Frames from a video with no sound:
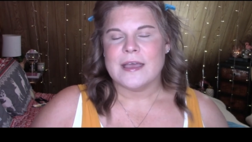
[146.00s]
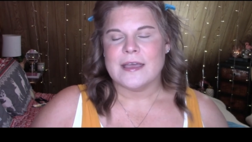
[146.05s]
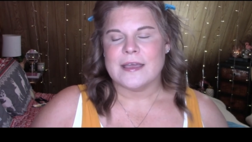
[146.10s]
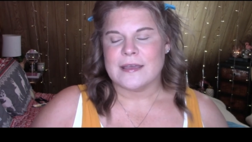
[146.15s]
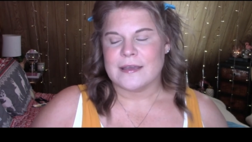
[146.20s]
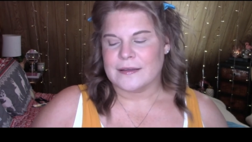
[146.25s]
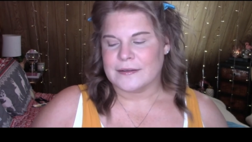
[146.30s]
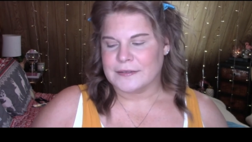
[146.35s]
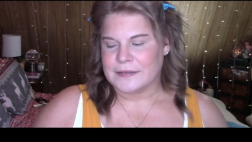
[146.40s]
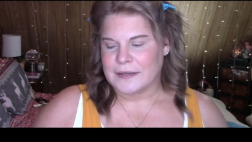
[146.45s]

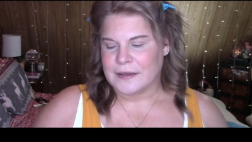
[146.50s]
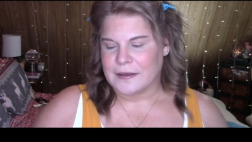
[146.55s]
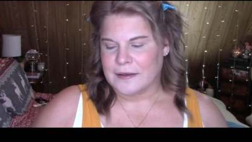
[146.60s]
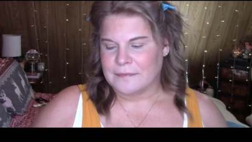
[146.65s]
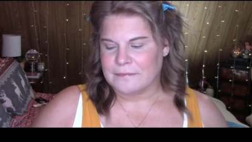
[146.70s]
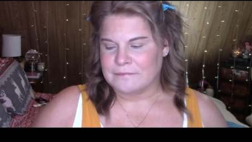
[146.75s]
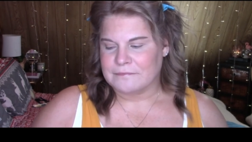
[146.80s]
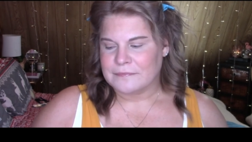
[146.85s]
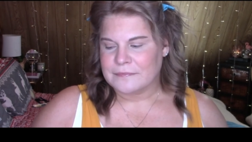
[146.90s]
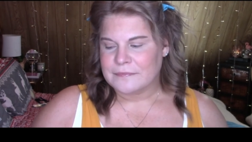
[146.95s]
And
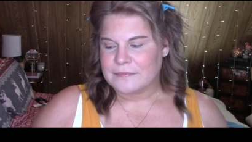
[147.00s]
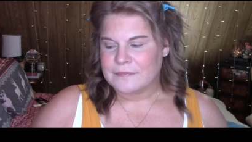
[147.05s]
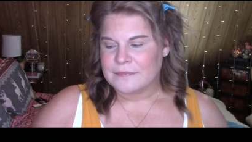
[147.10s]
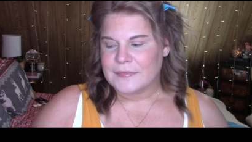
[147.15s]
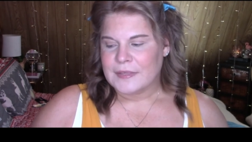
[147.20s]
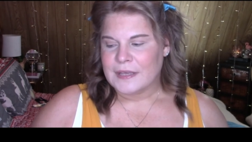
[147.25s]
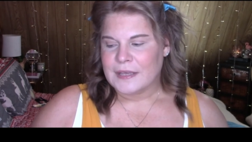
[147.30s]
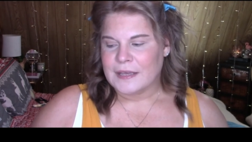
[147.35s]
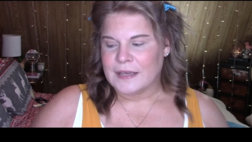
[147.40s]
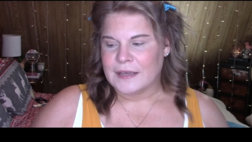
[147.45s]
um,
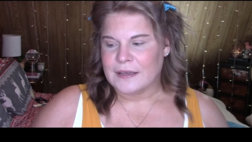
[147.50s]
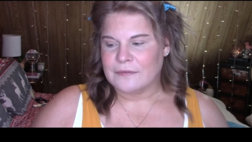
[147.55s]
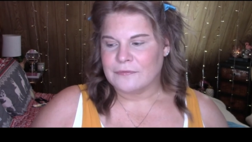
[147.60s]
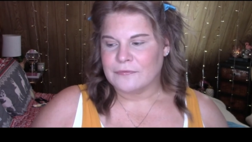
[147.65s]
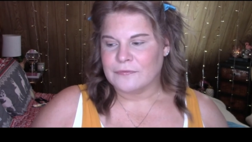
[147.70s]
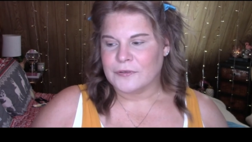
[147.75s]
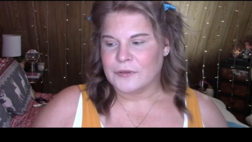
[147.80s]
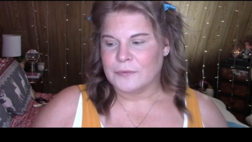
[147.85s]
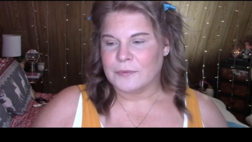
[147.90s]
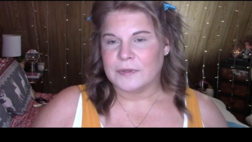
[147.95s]

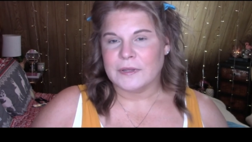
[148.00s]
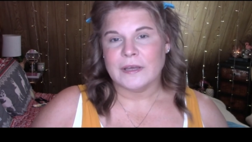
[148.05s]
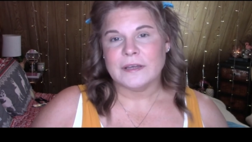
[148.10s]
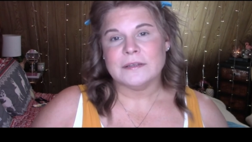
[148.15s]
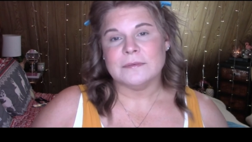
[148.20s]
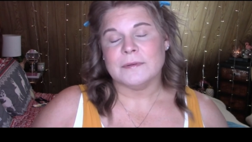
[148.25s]
if you would like